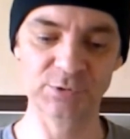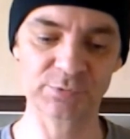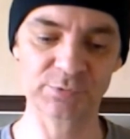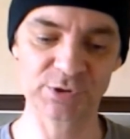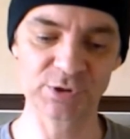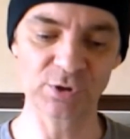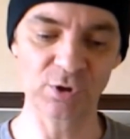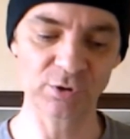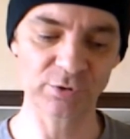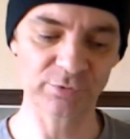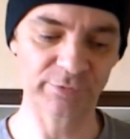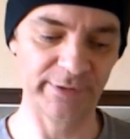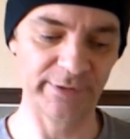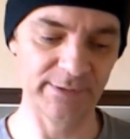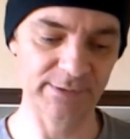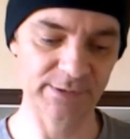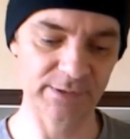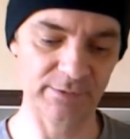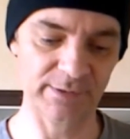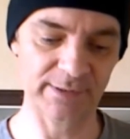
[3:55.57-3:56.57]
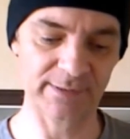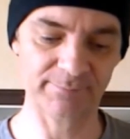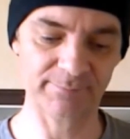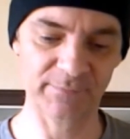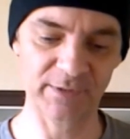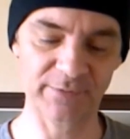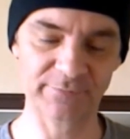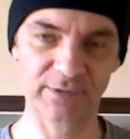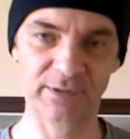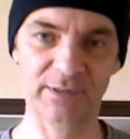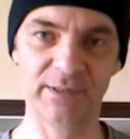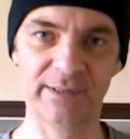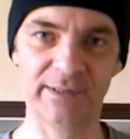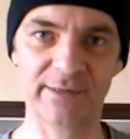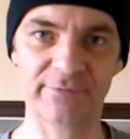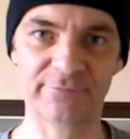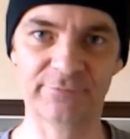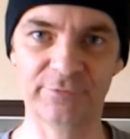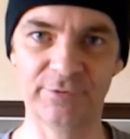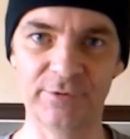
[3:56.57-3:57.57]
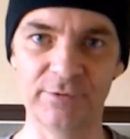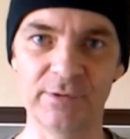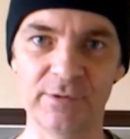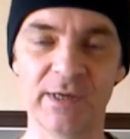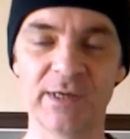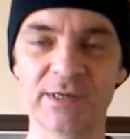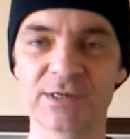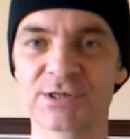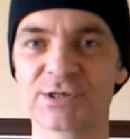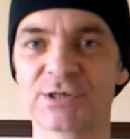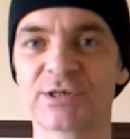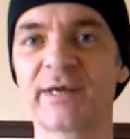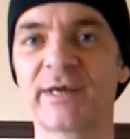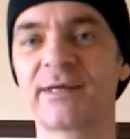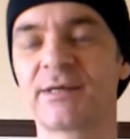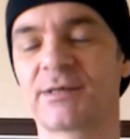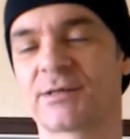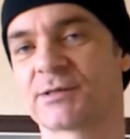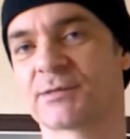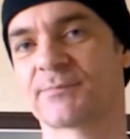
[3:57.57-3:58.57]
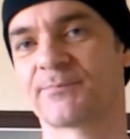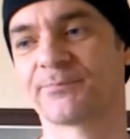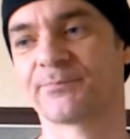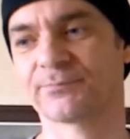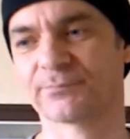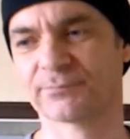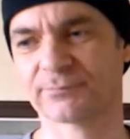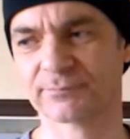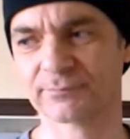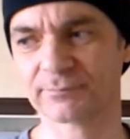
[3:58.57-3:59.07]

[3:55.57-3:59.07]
make sure it's concrete so that nothing can get through. Snakes,